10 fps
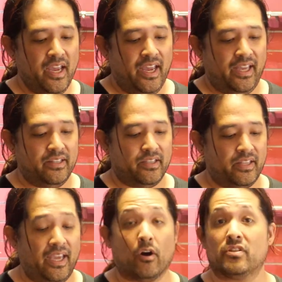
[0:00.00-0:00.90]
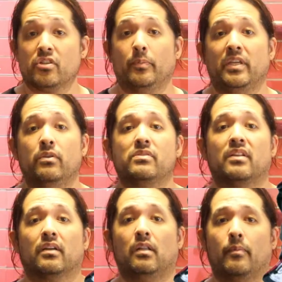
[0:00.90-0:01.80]
And they are still being used
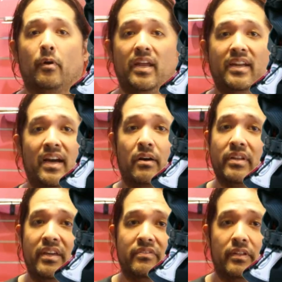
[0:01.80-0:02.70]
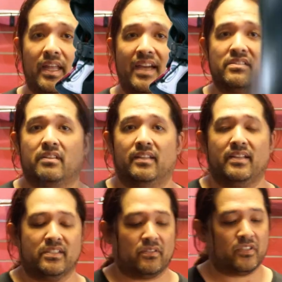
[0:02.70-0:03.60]
in the club right now. They've lasted the
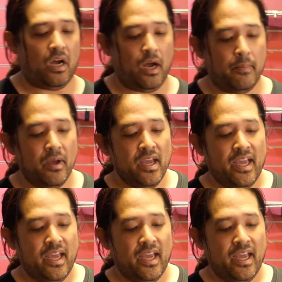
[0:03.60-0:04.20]
test of time.